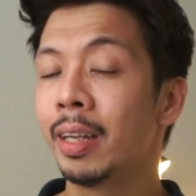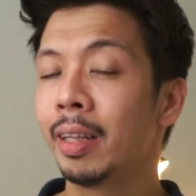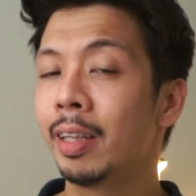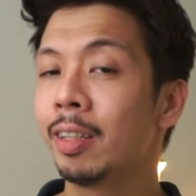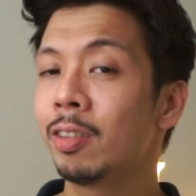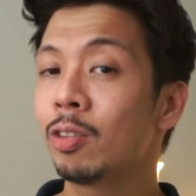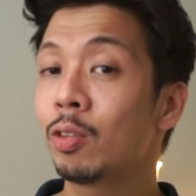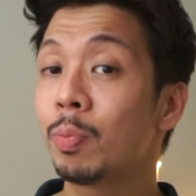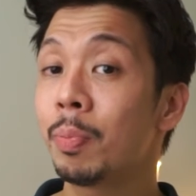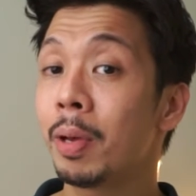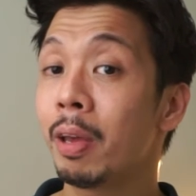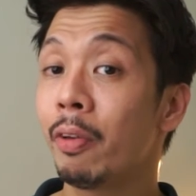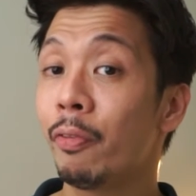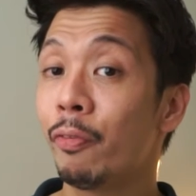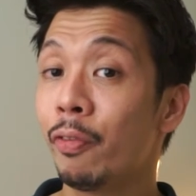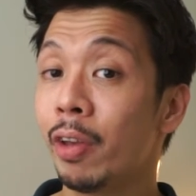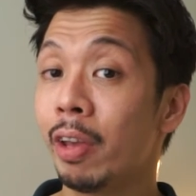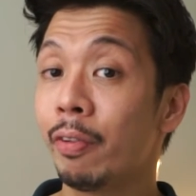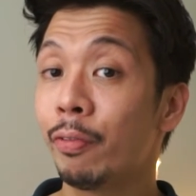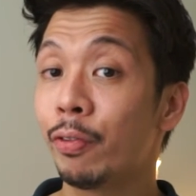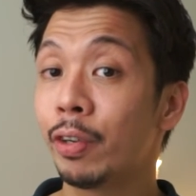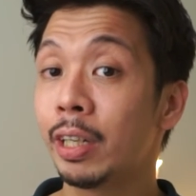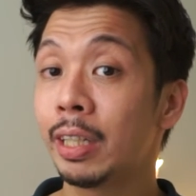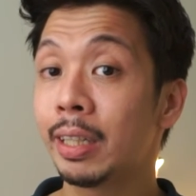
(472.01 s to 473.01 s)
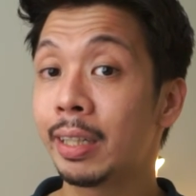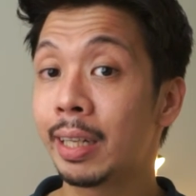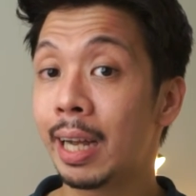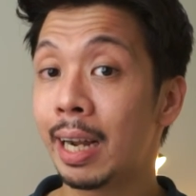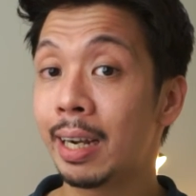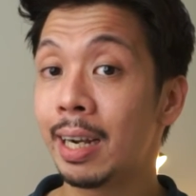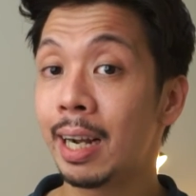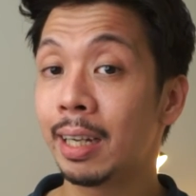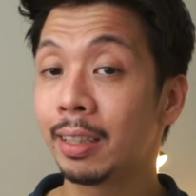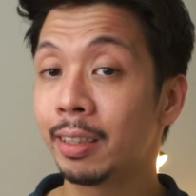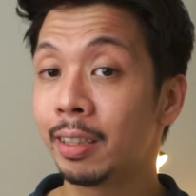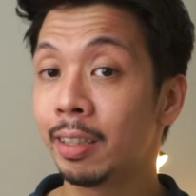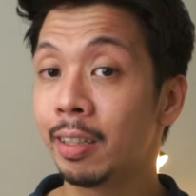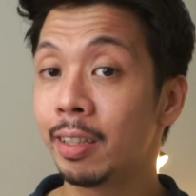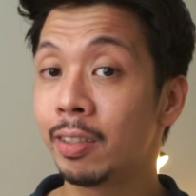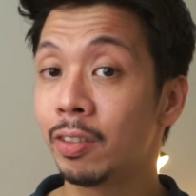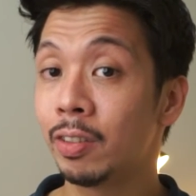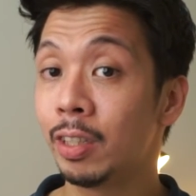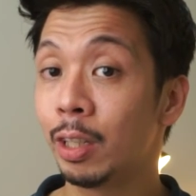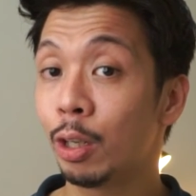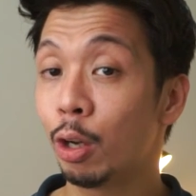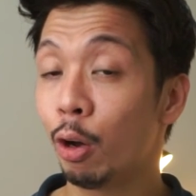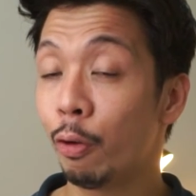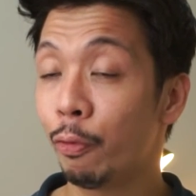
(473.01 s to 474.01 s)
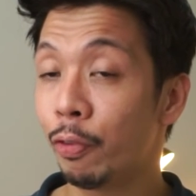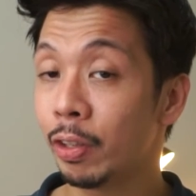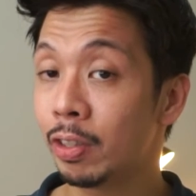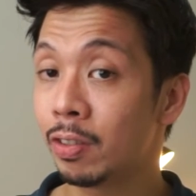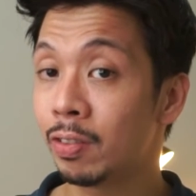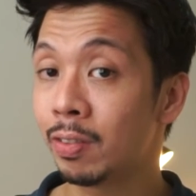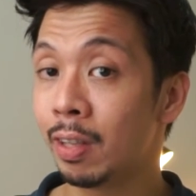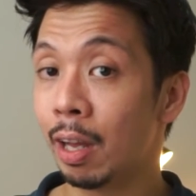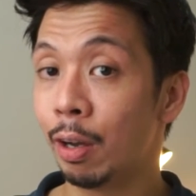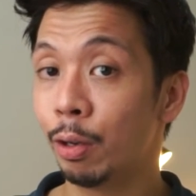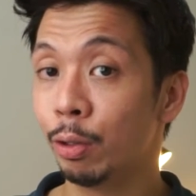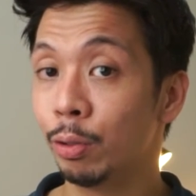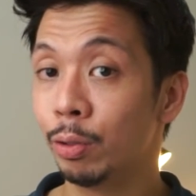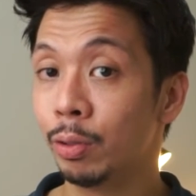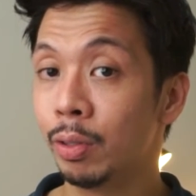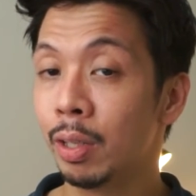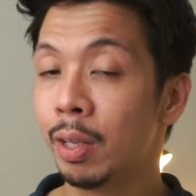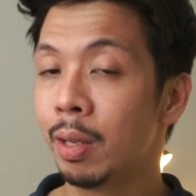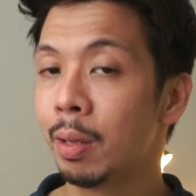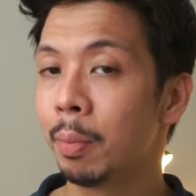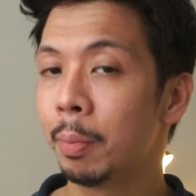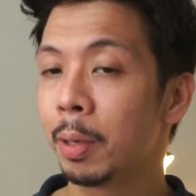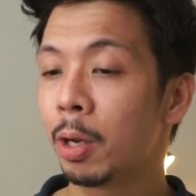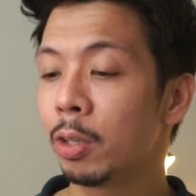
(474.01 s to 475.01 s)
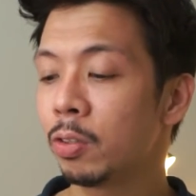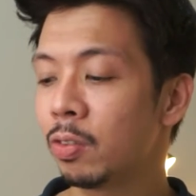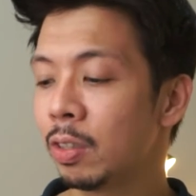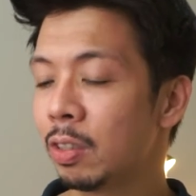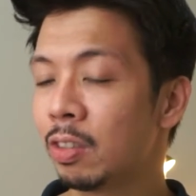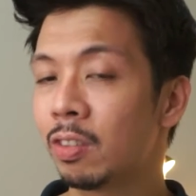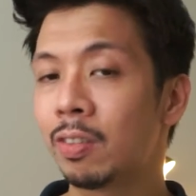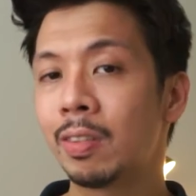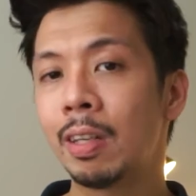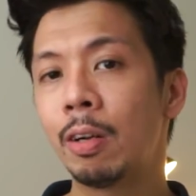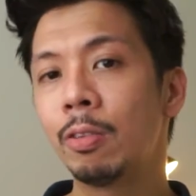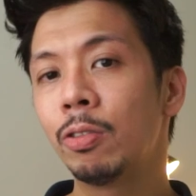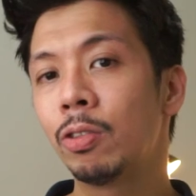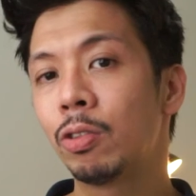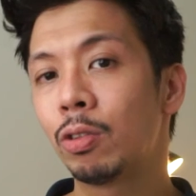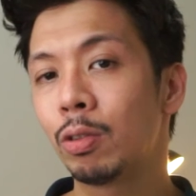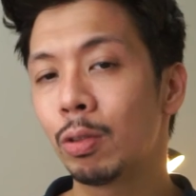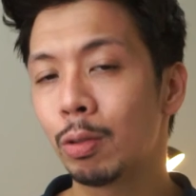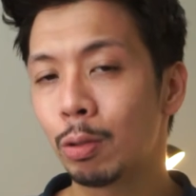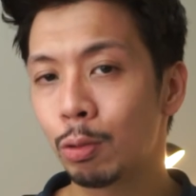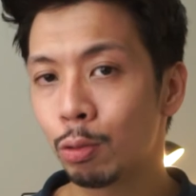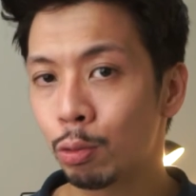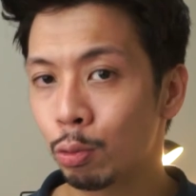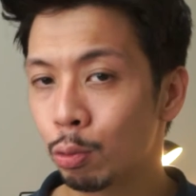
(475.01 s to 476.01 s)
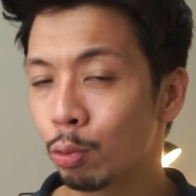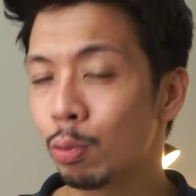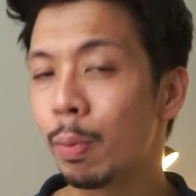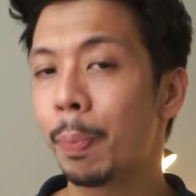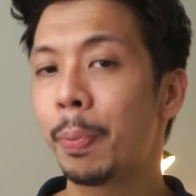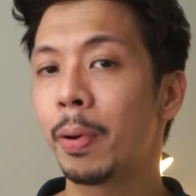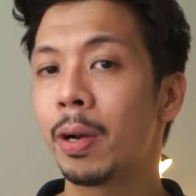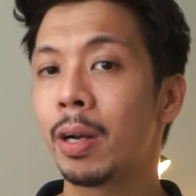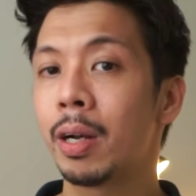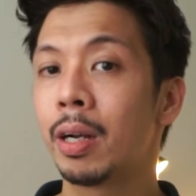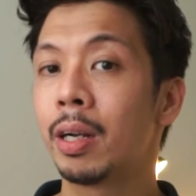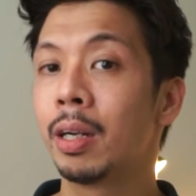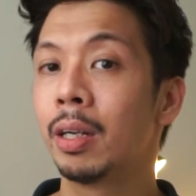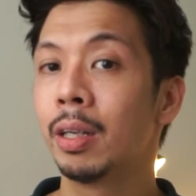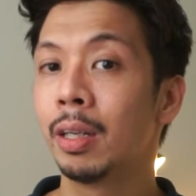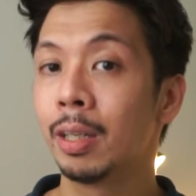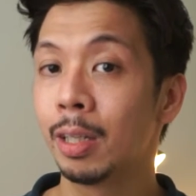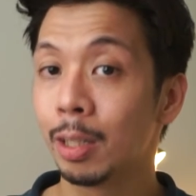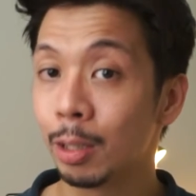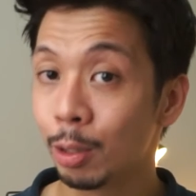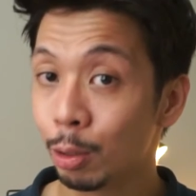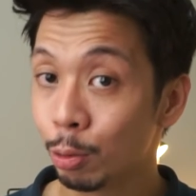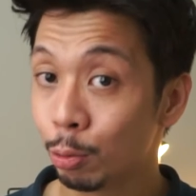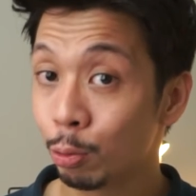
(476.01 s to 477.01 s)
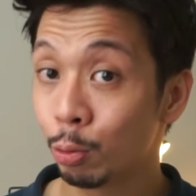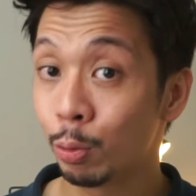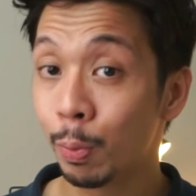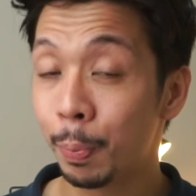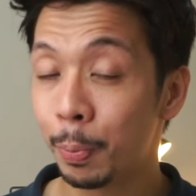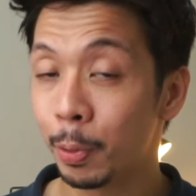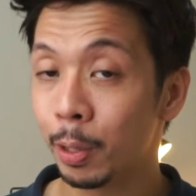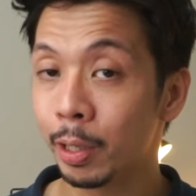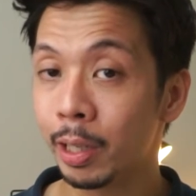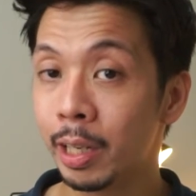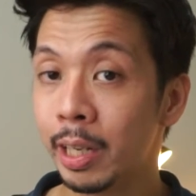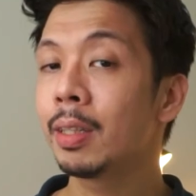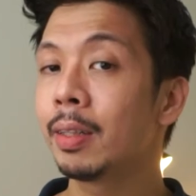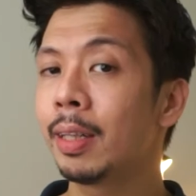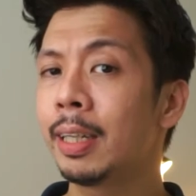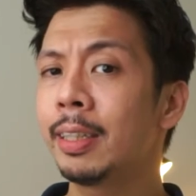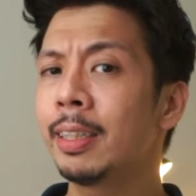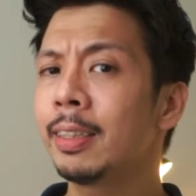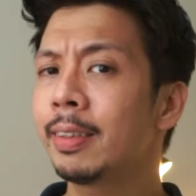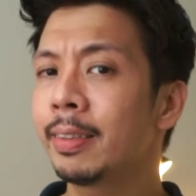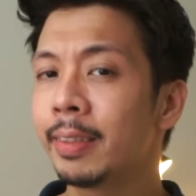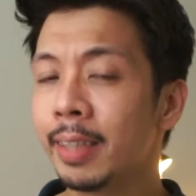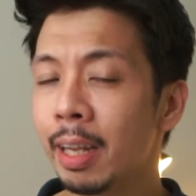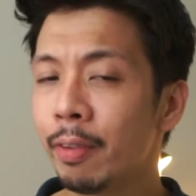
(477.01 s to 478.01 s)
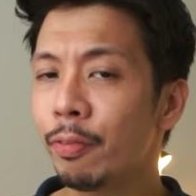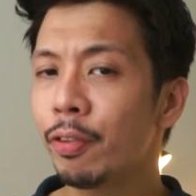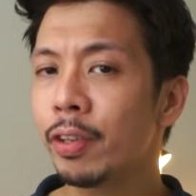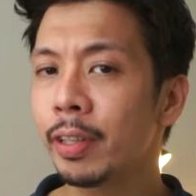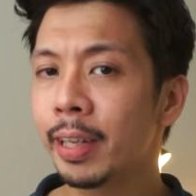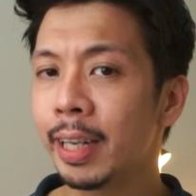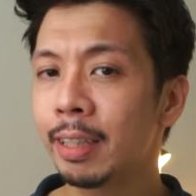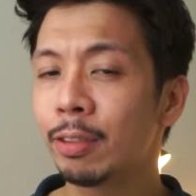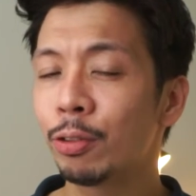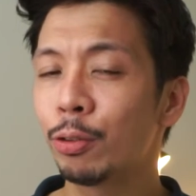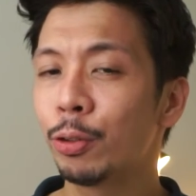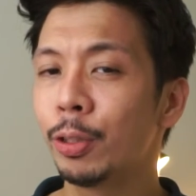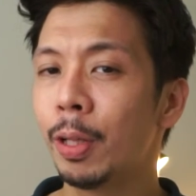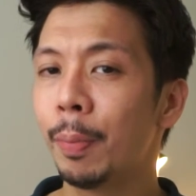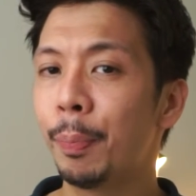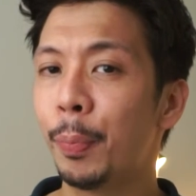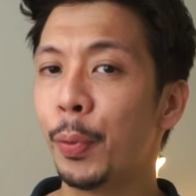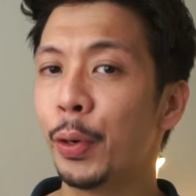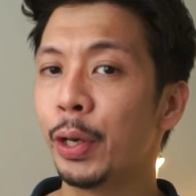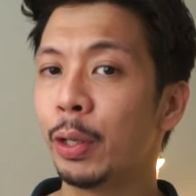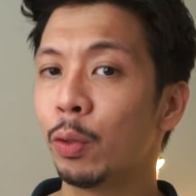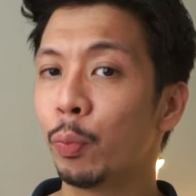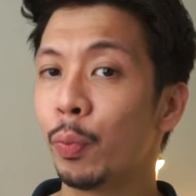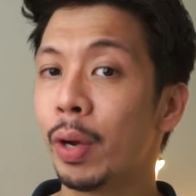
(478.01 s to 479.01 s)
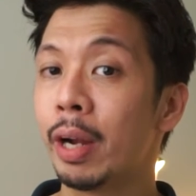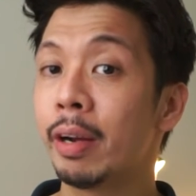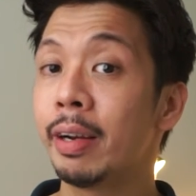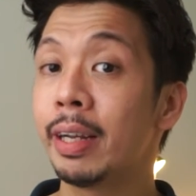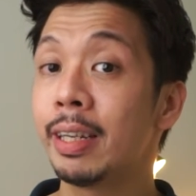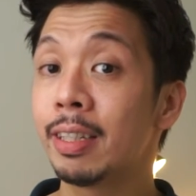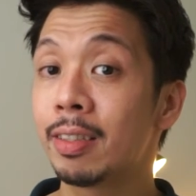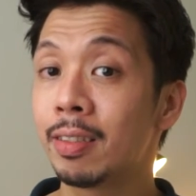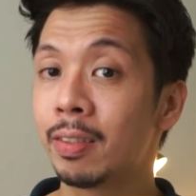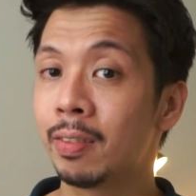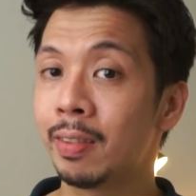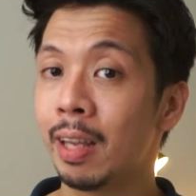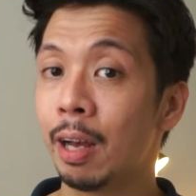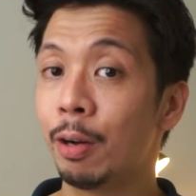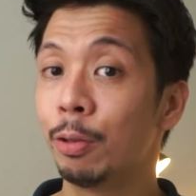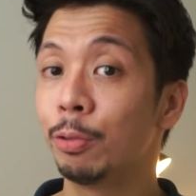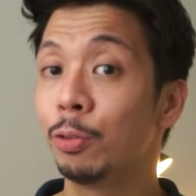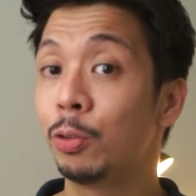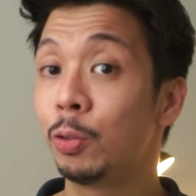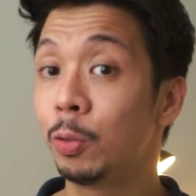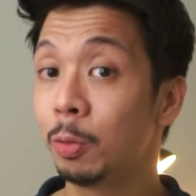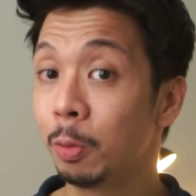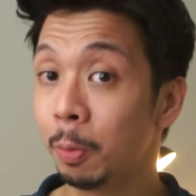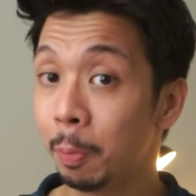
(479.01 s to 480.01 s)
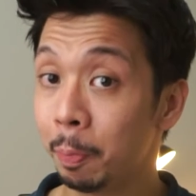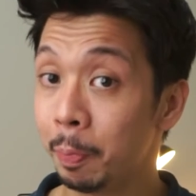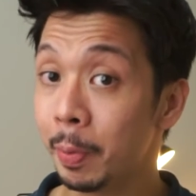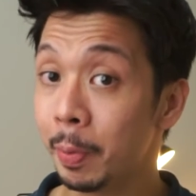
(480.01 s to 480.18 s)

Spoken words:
this is my favorite characteristic of its sound because it sounds super clear, that it never gets to the point where it sounds